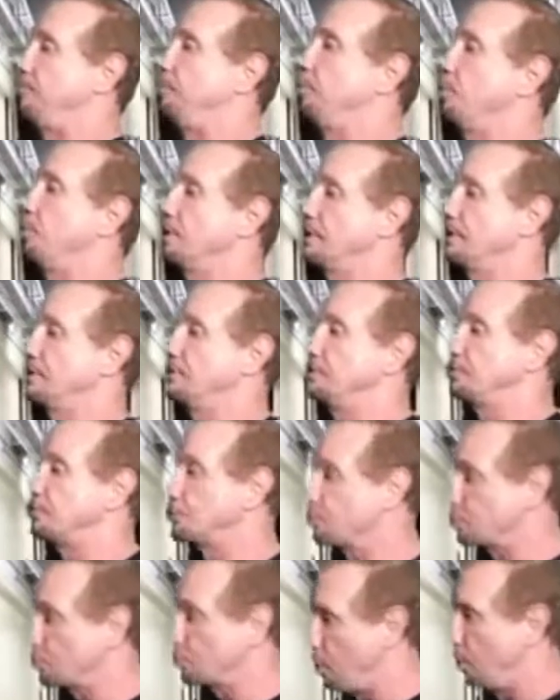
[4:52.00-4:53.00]
more
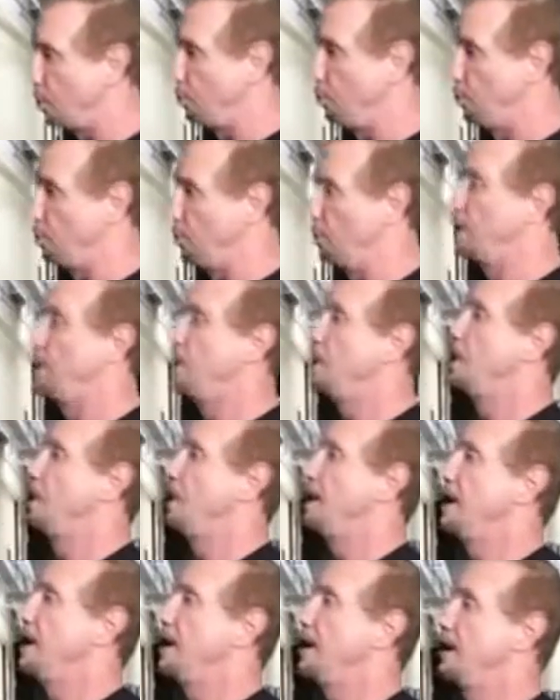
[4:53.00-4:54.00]
control,
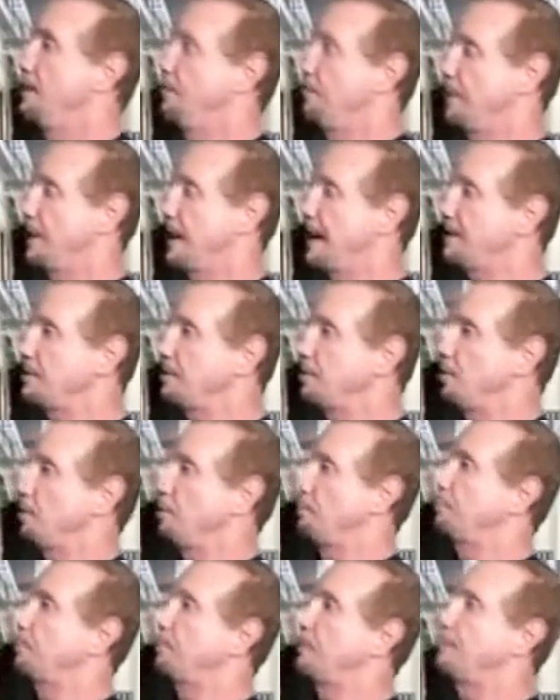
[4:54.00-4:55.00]
what I
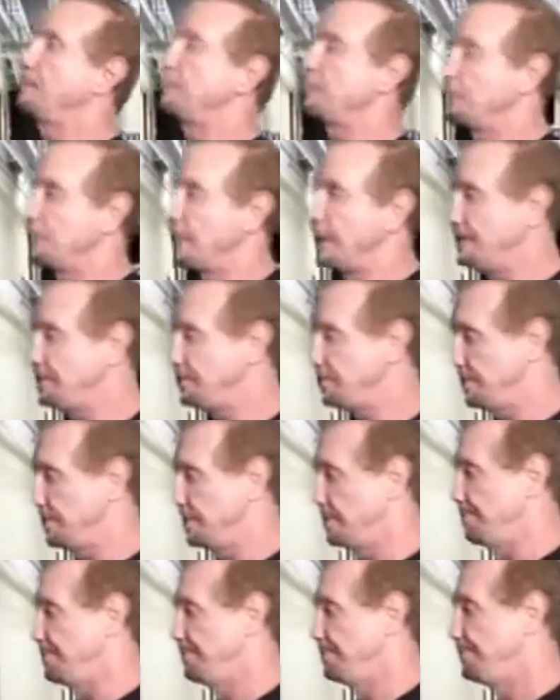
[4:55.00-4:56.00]
call
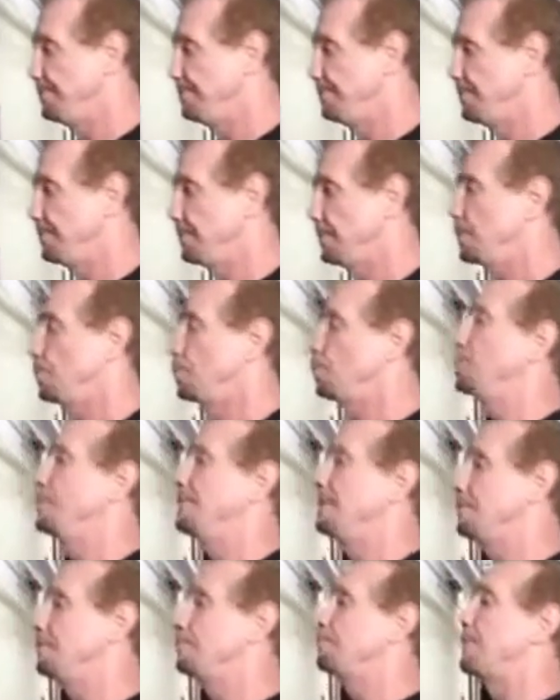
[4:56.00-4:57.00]
preparation
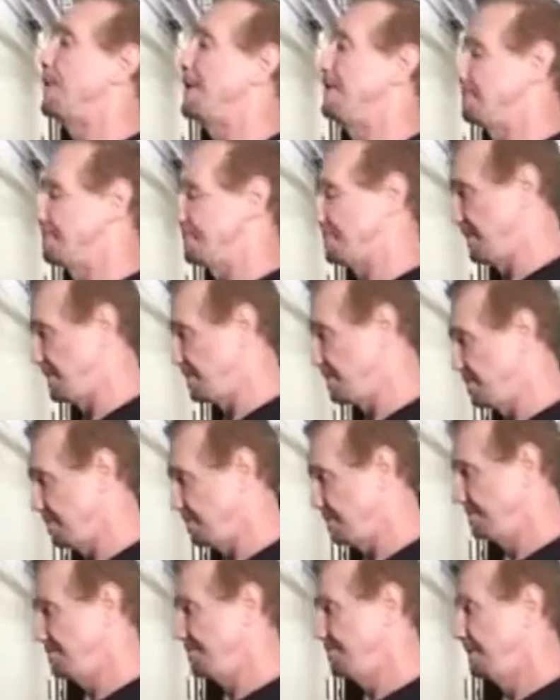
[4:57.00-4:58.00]
with
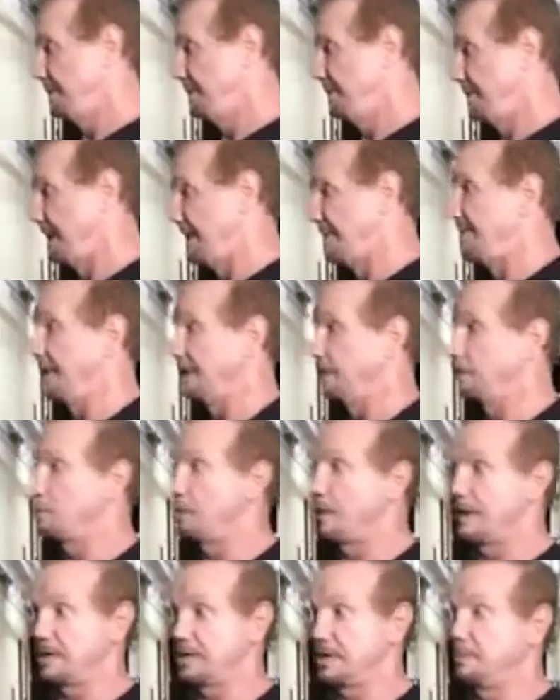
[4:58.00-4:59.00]
improvisation. I think
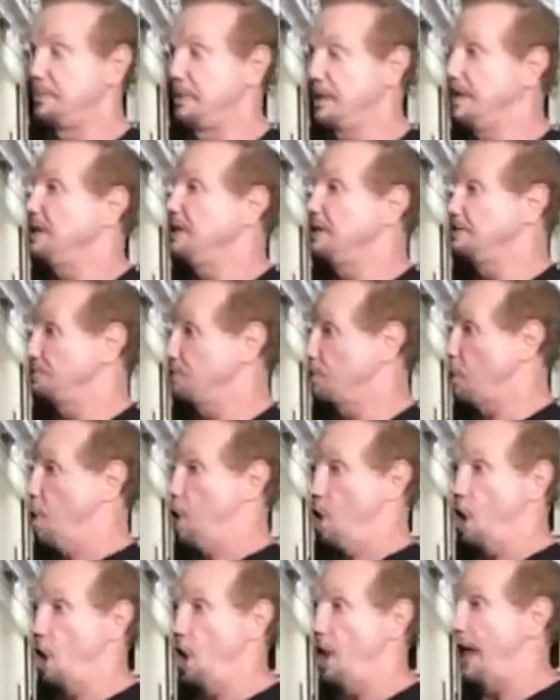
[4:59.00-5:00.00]
great comedians
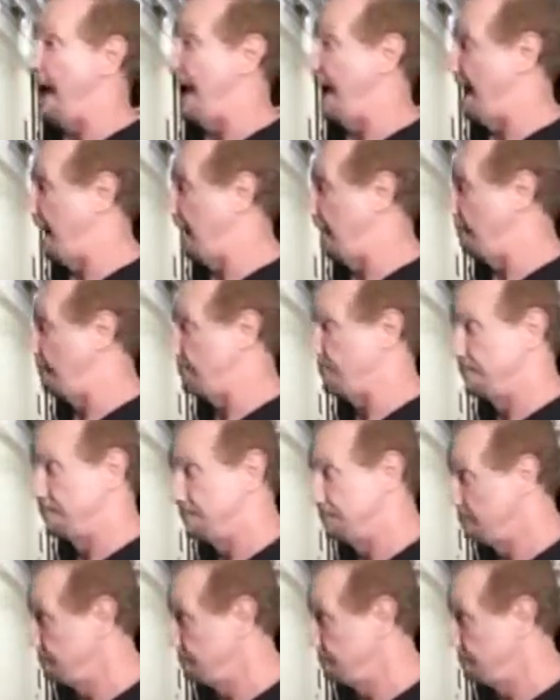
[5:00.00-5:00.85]
all have